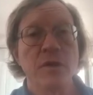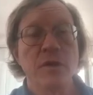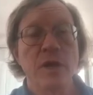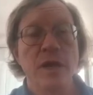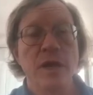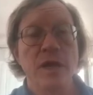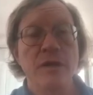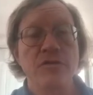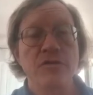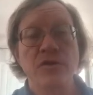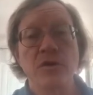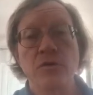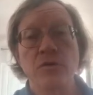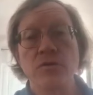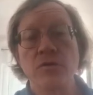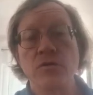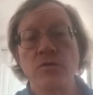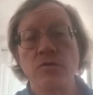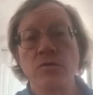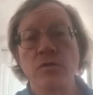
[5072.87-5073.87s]
And
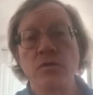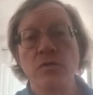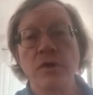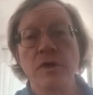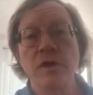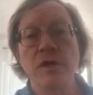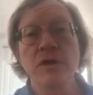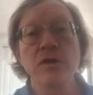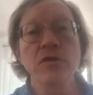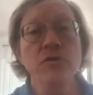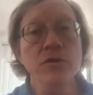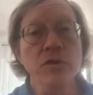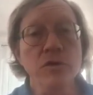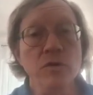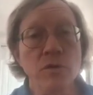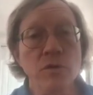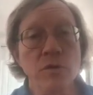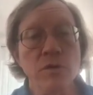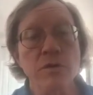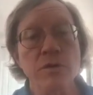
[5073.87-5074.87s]
so, in New
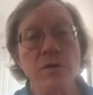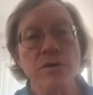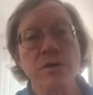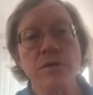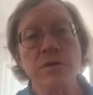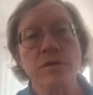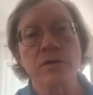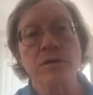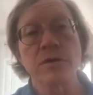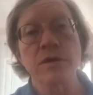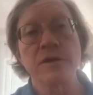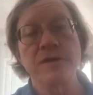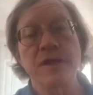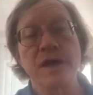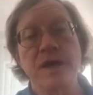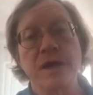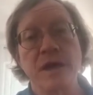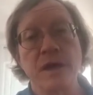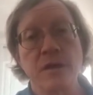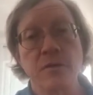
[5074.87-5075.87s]
York, in
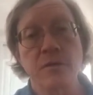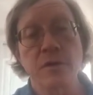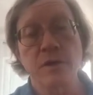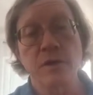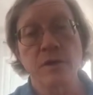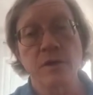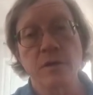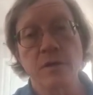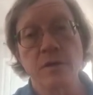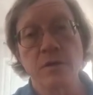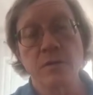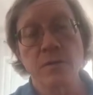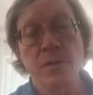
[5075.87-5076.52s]
that area,